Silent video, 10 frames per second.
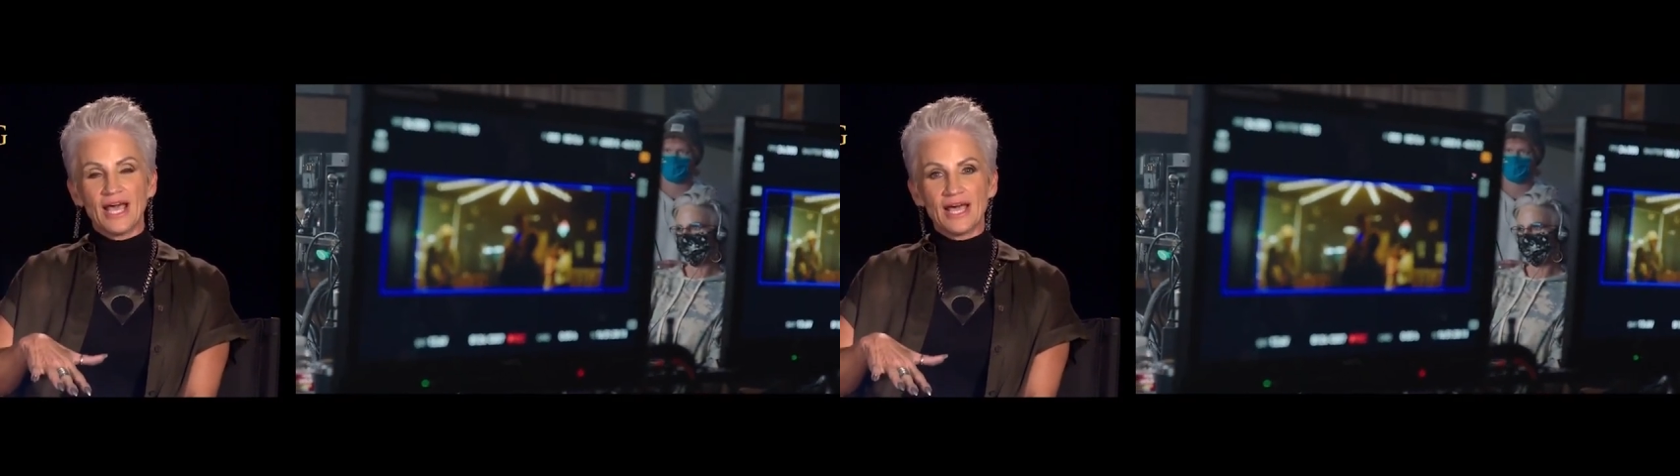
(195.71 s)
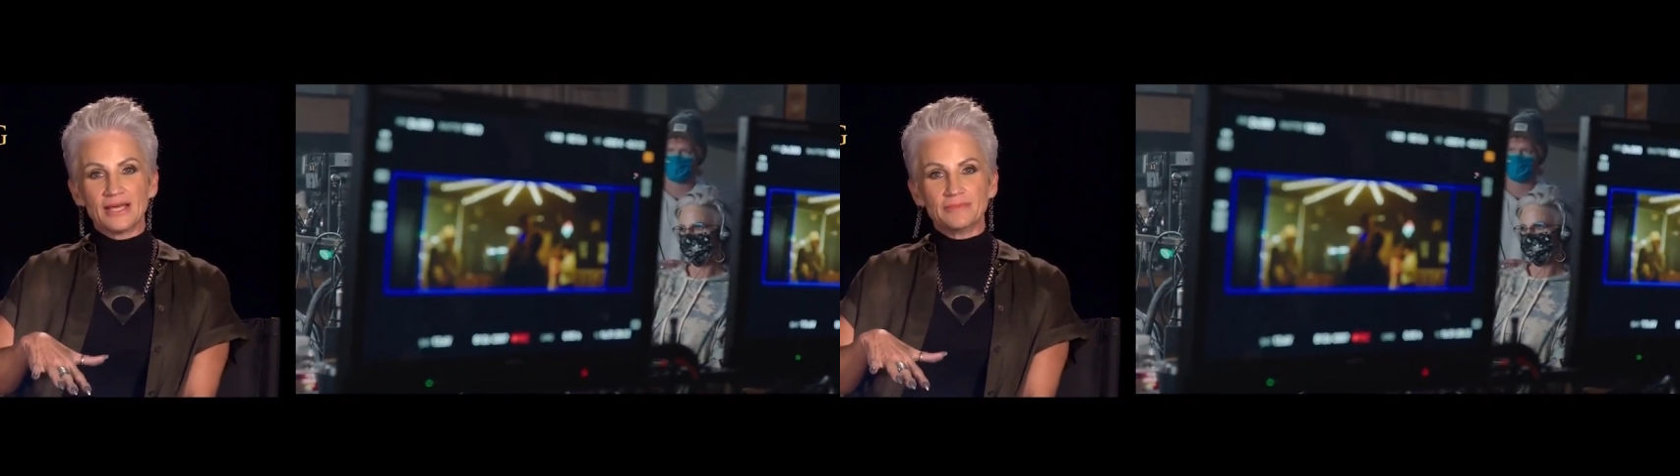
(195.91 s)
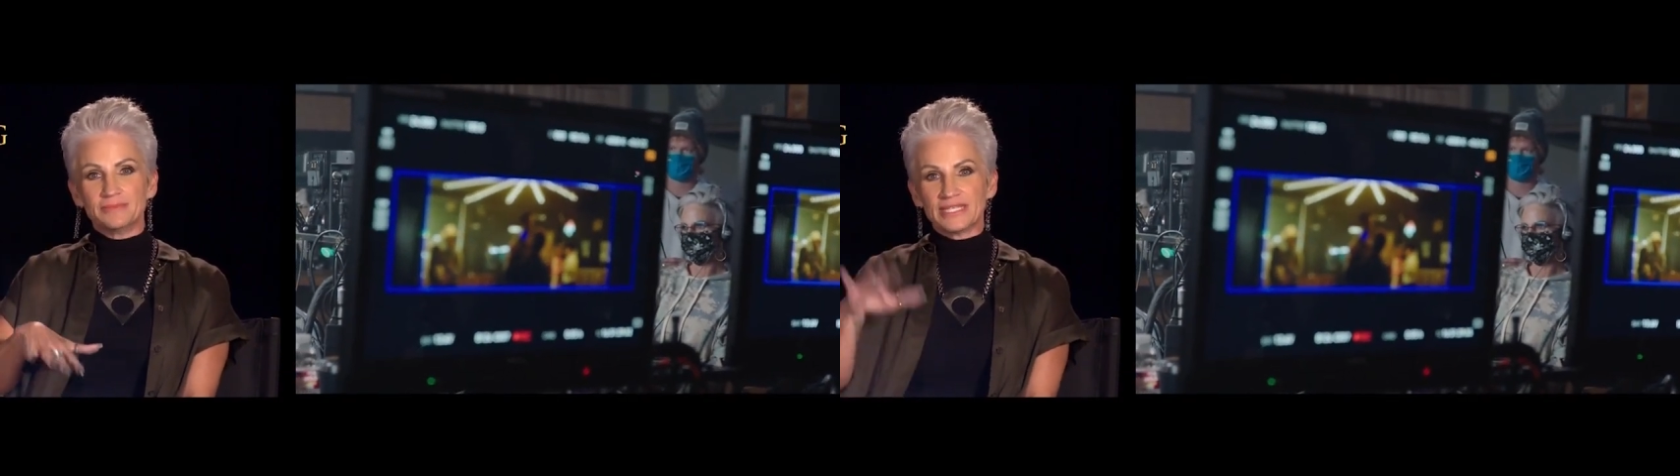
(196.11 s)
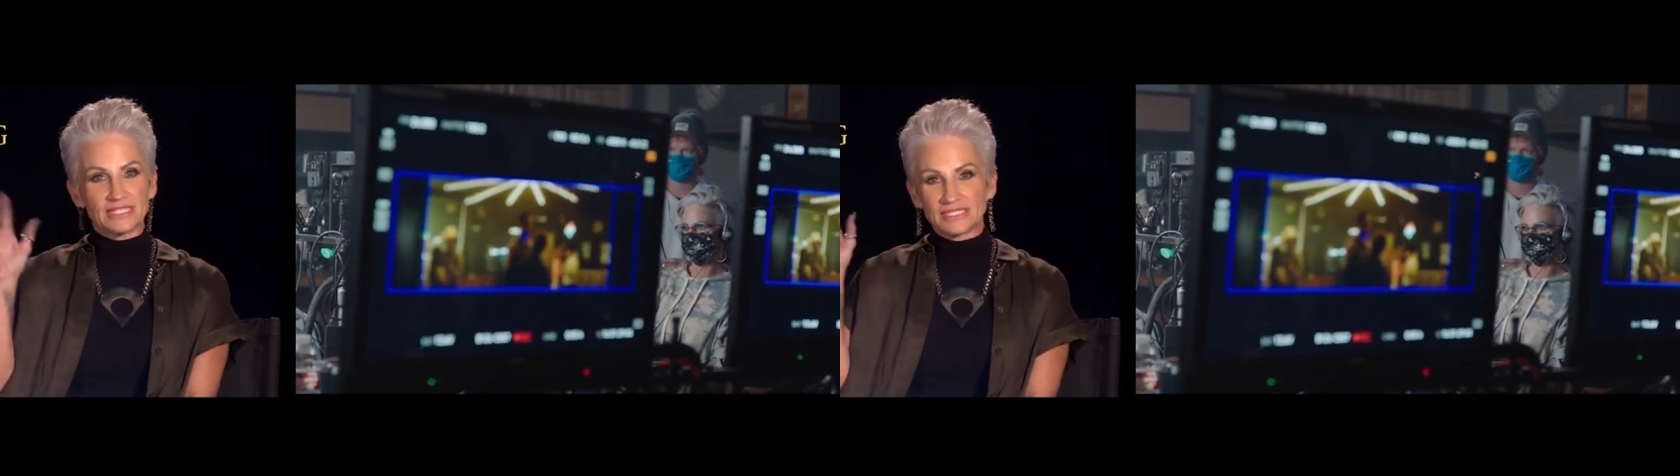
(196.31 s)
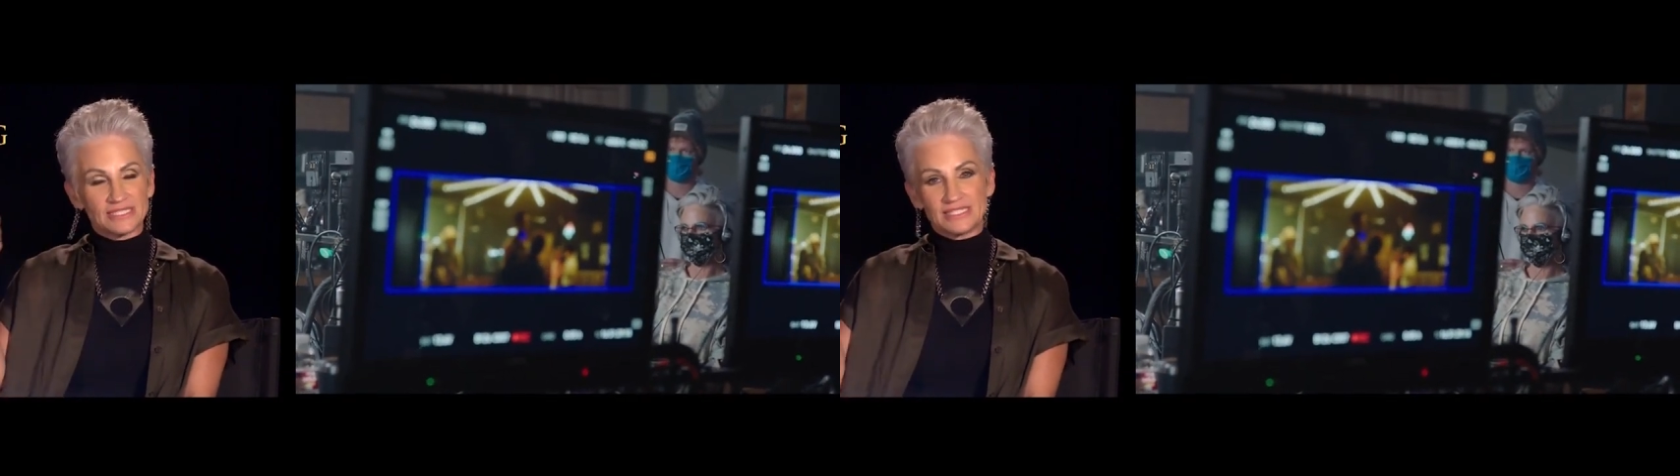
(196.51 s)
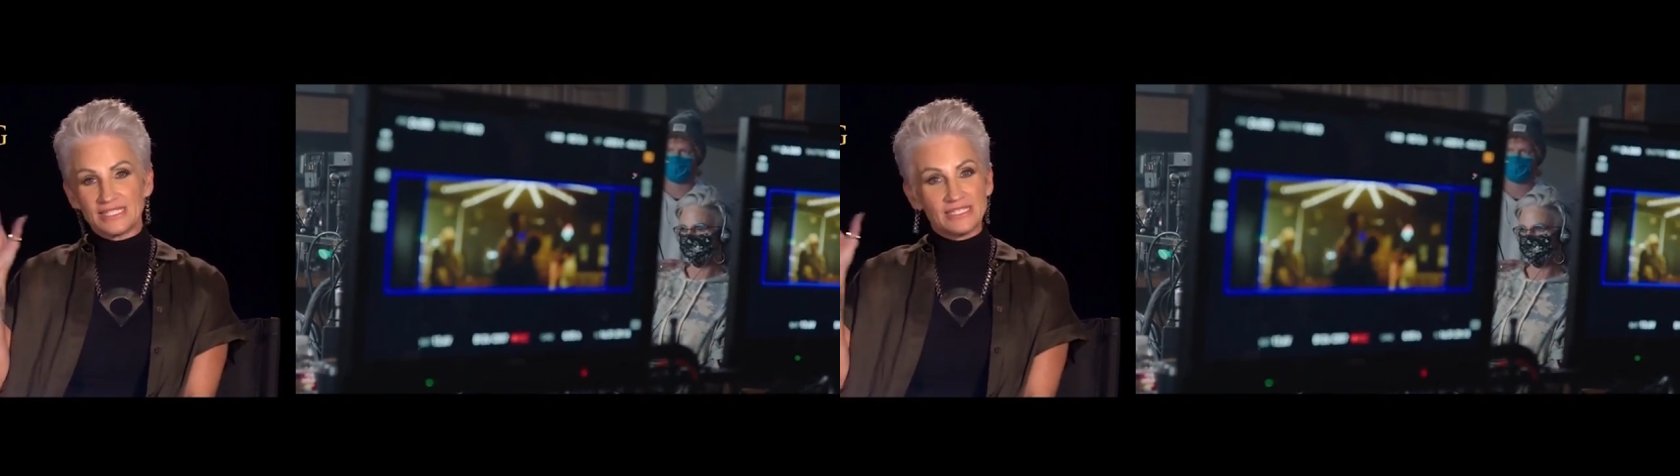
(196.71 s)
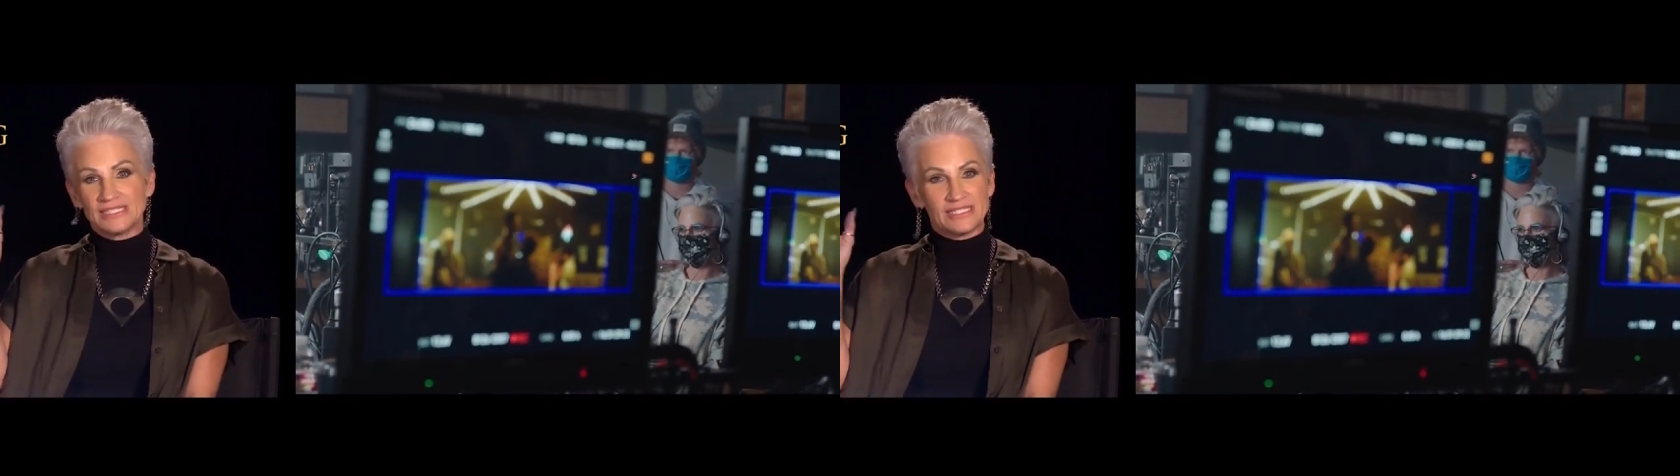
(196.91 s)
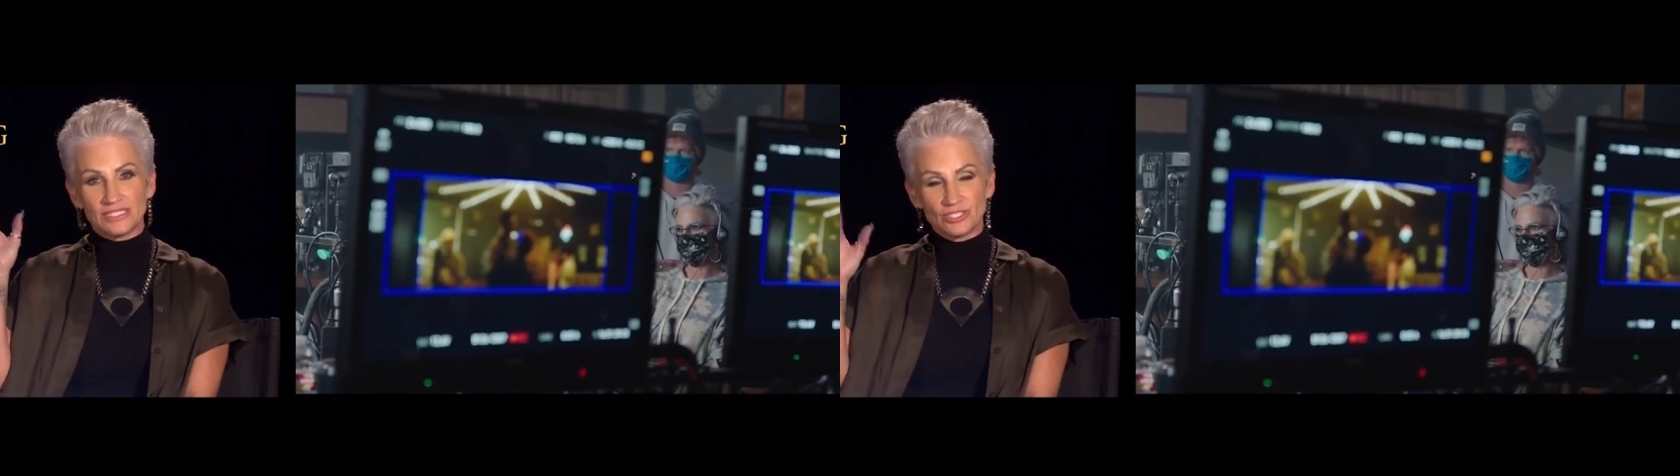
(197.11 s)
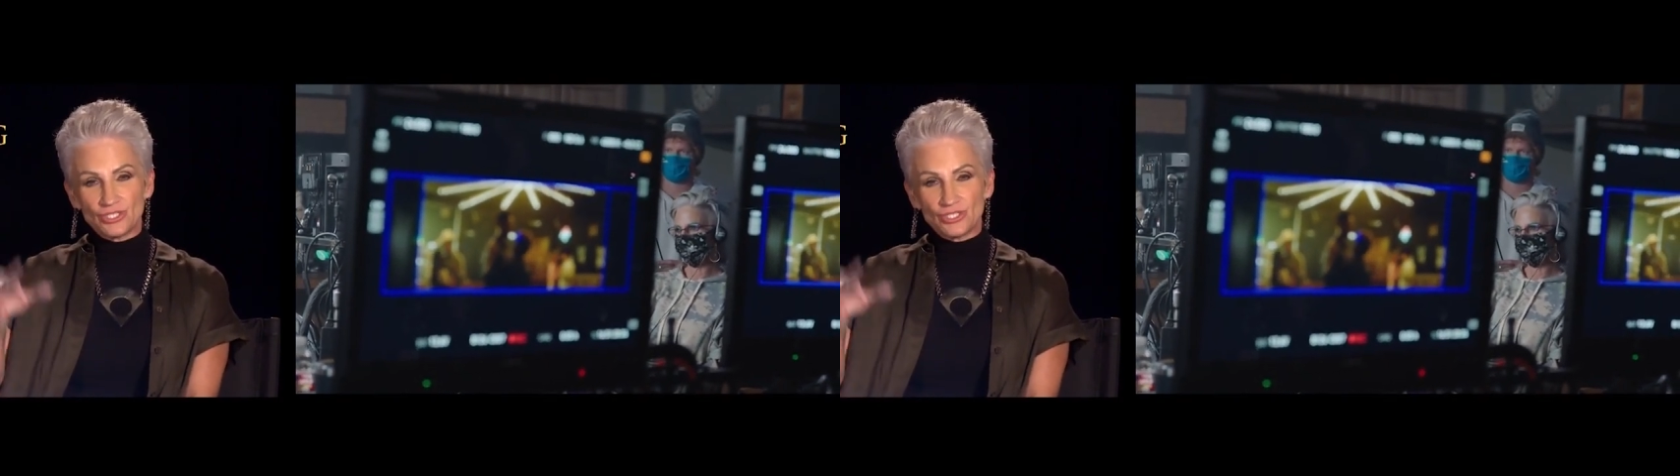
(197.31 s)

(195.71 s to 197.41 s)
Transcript: um, because it's easy